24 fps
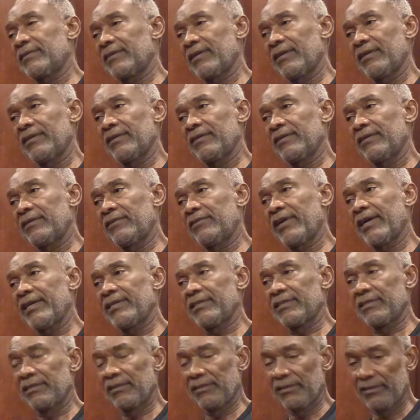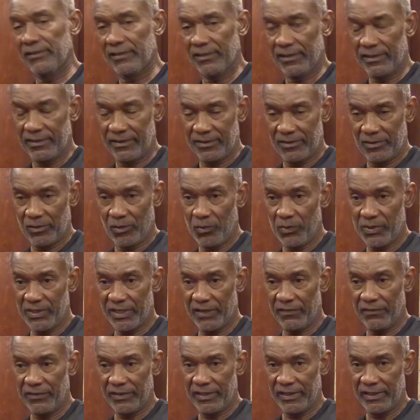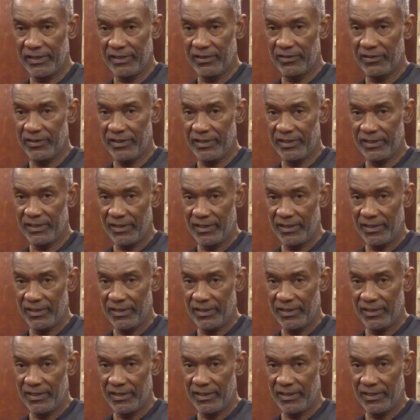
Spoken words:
Chrysler, so it's 270 degrees.